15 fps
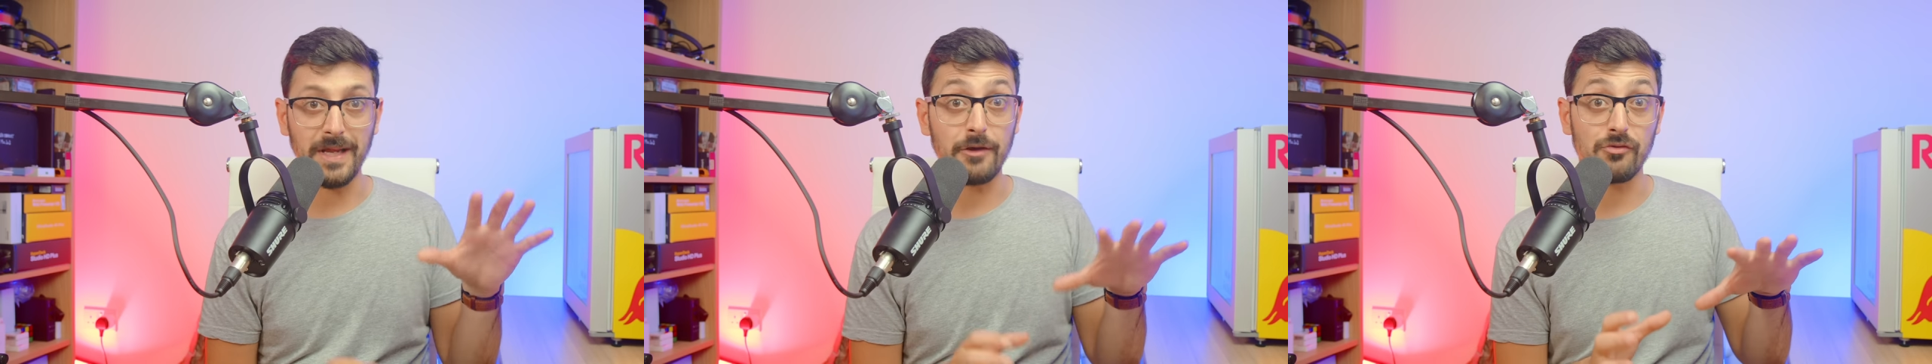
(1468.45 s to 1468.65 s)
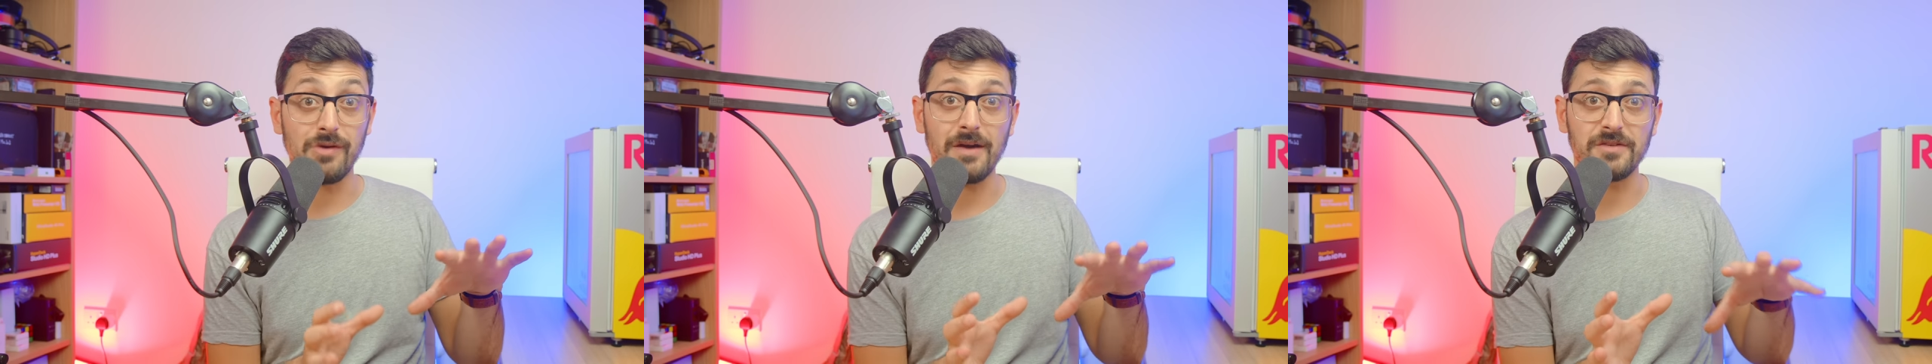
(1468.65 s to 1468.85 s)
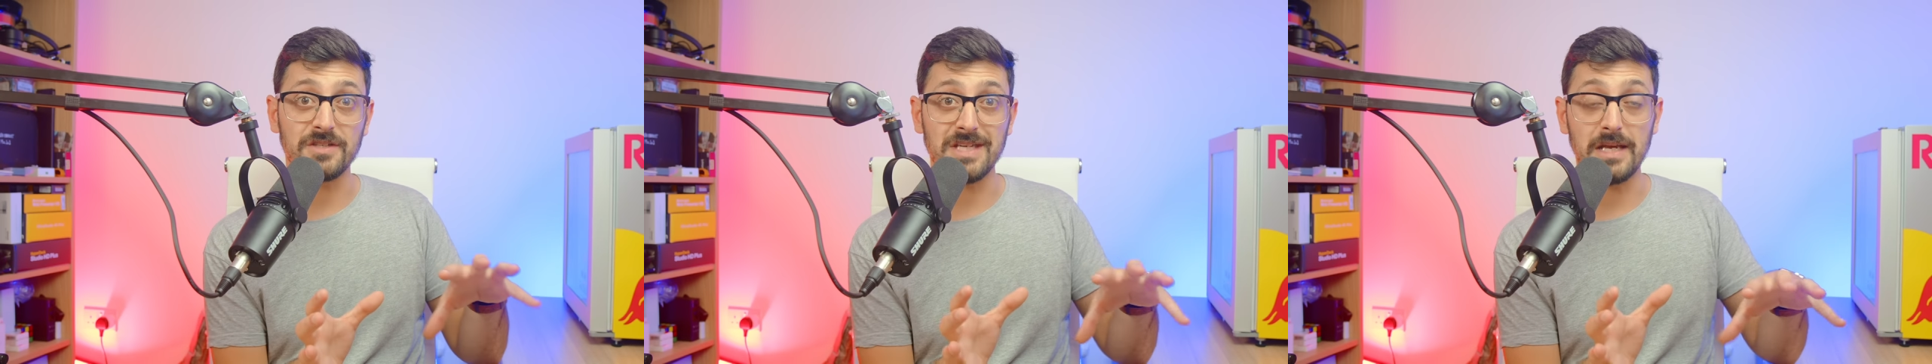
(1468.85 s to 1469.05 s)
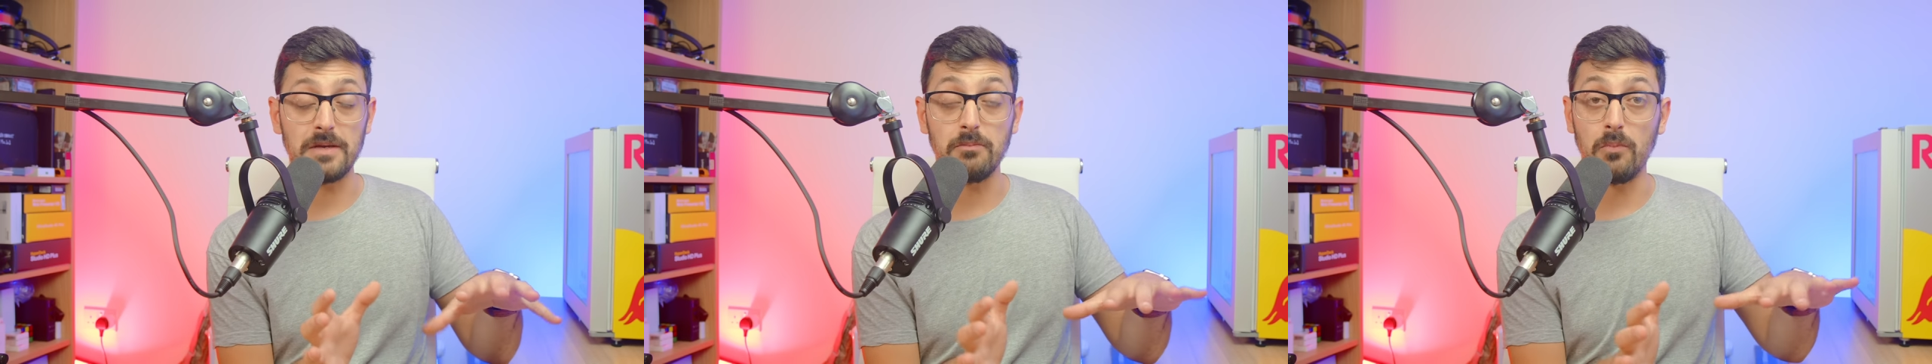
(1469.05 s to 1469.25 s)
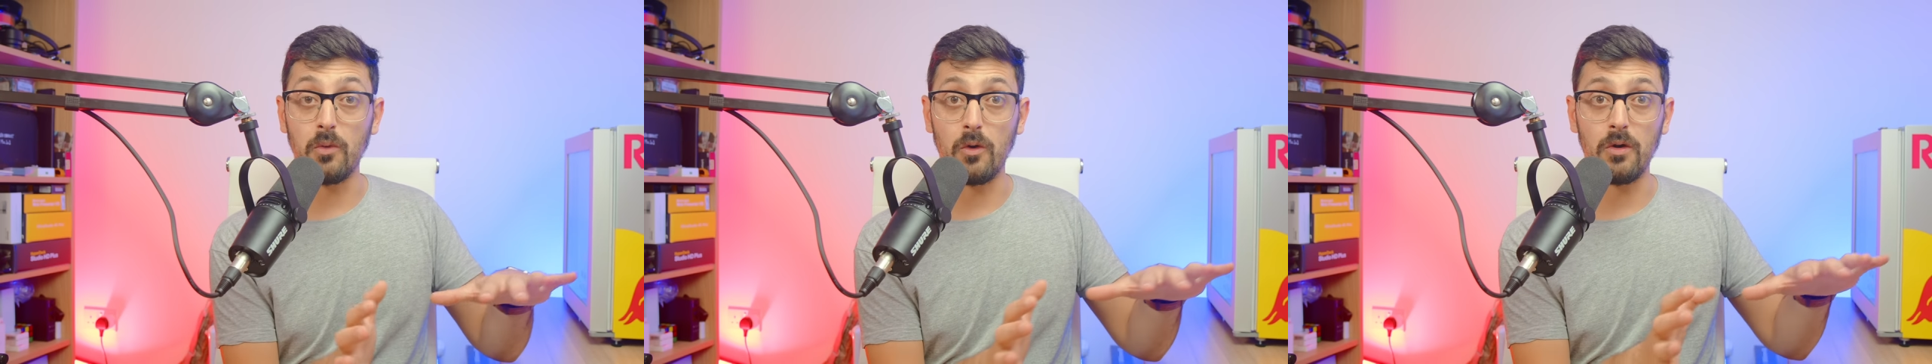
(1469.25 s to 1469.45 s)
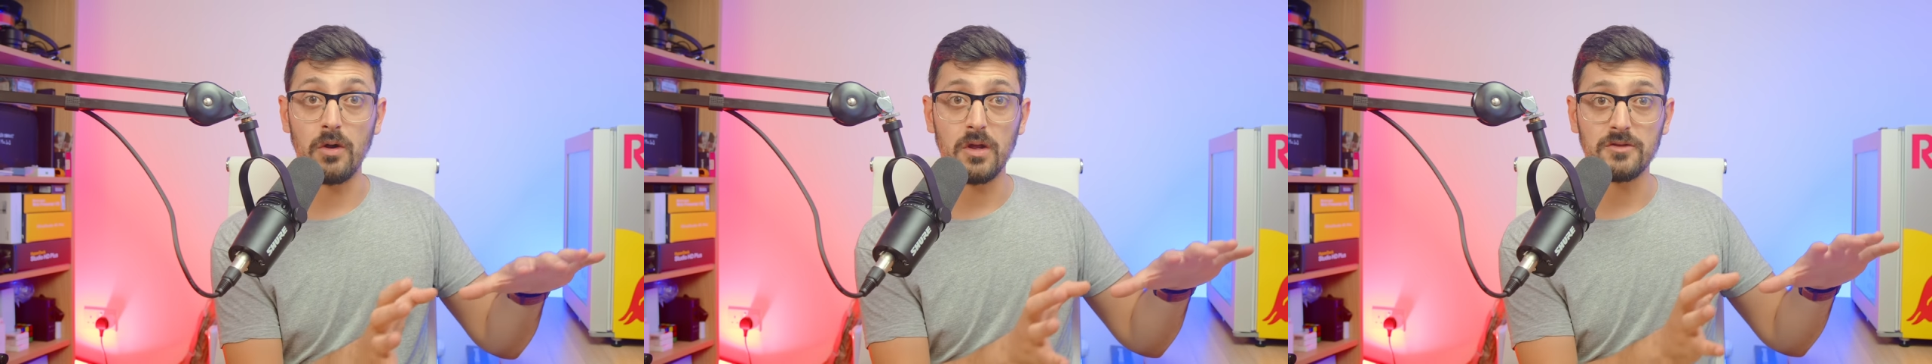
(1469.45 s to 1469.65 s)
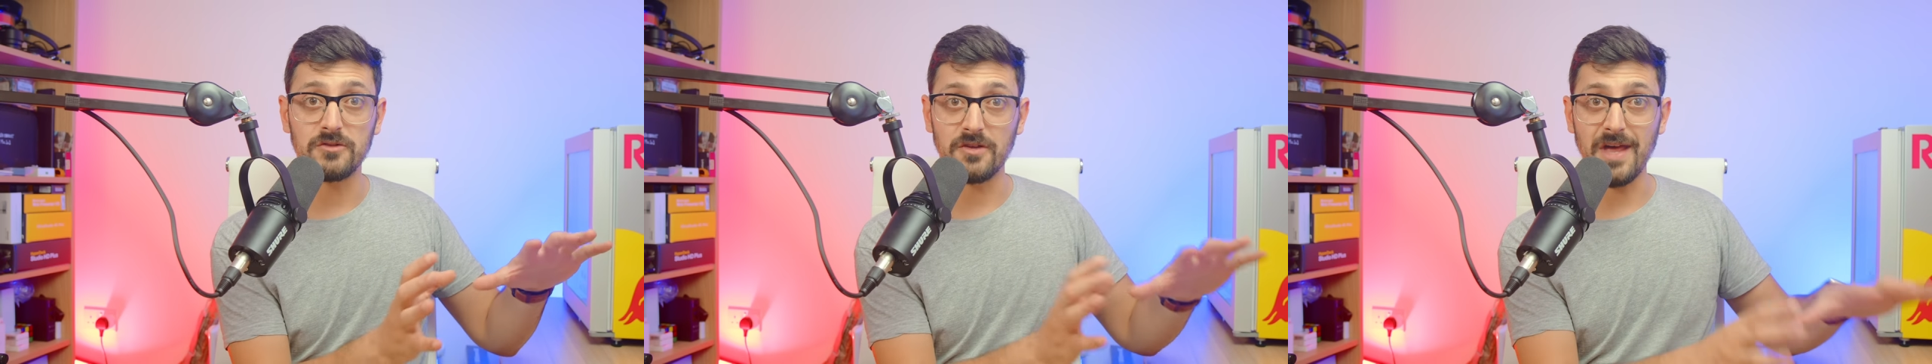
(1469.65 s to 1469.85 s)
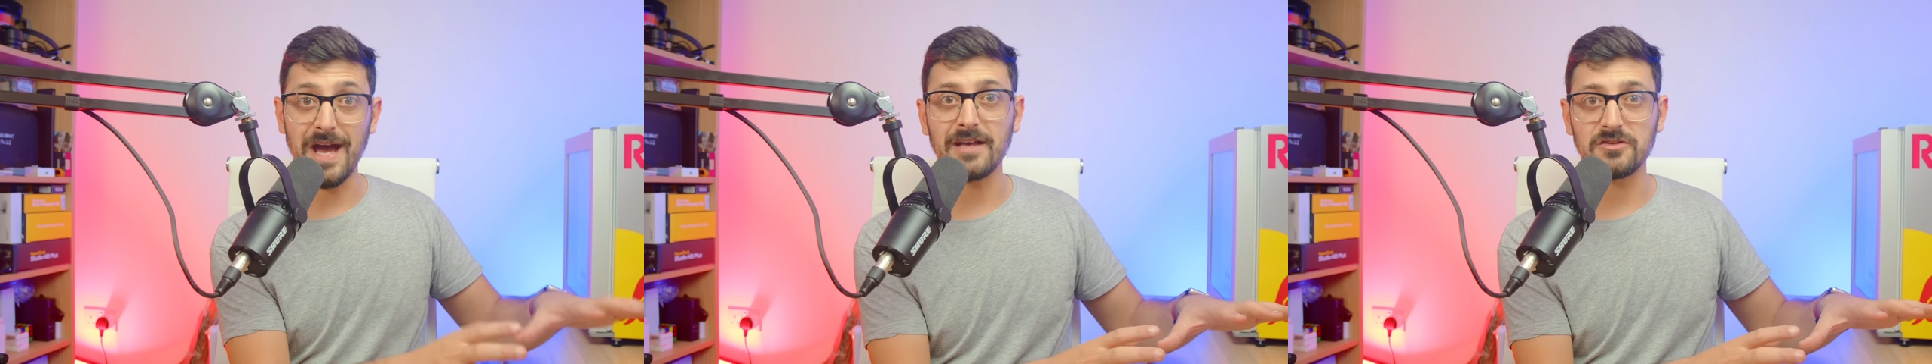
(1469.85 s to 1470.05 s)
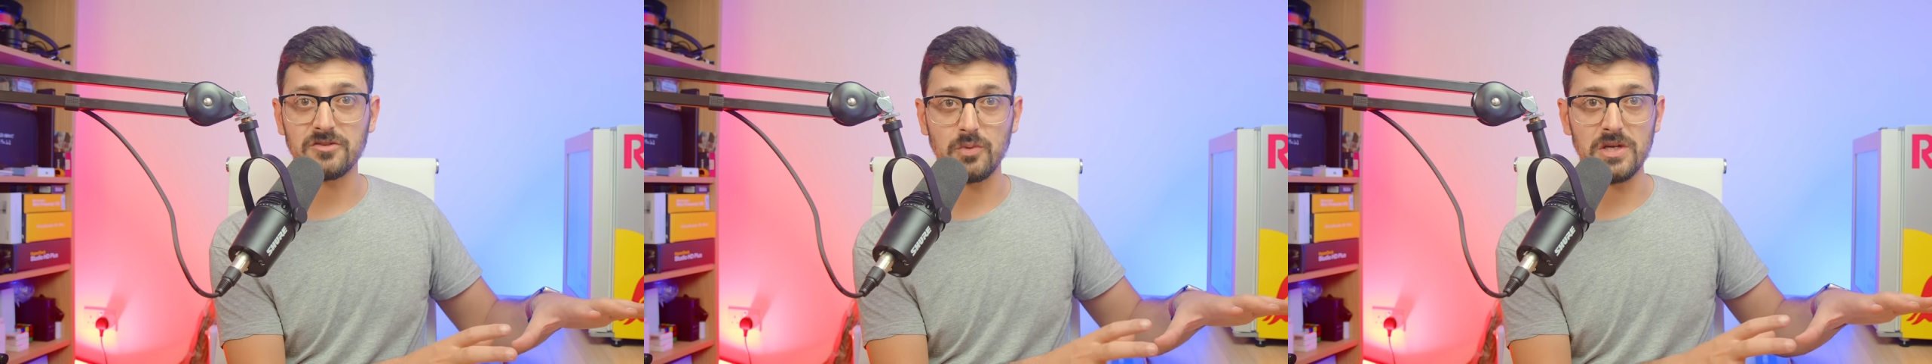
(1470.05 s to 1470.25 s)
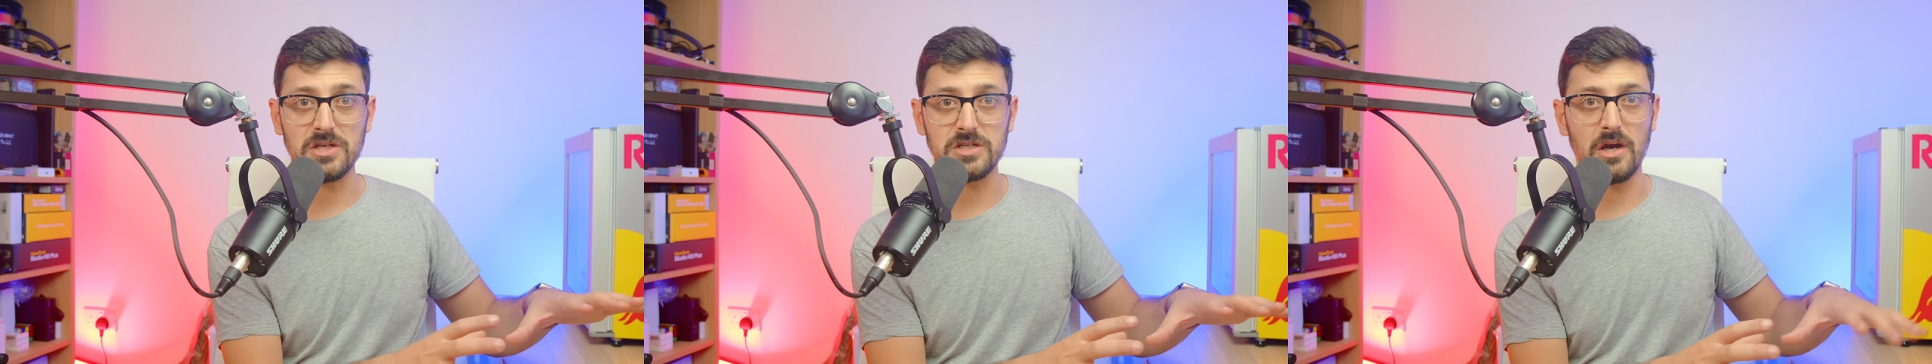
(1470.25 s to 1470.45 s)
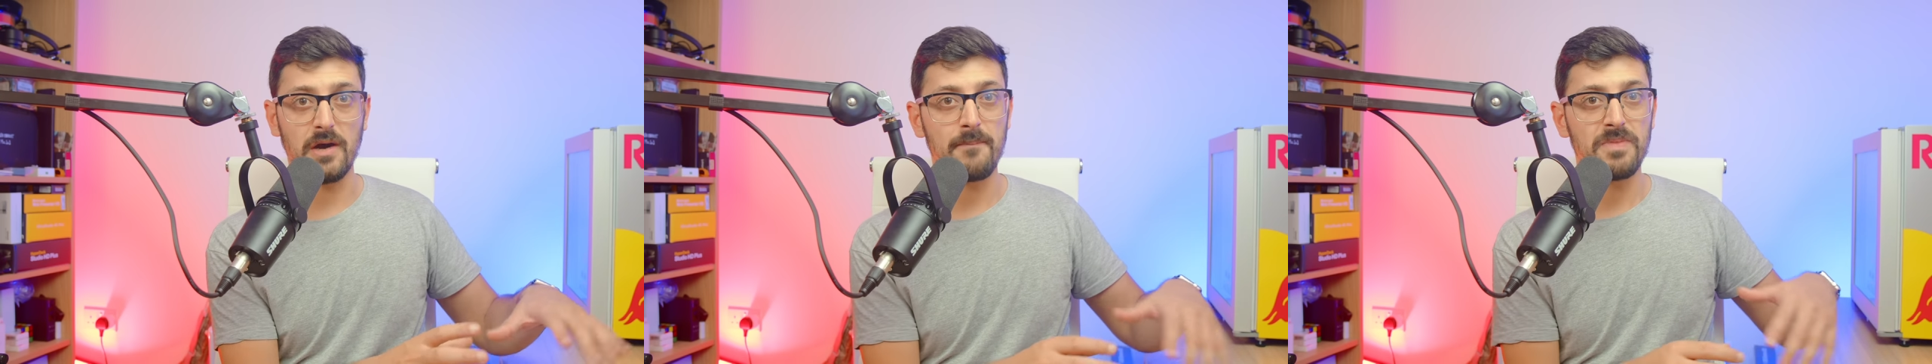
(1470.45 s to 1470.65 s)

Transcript: gravitate more to that switcher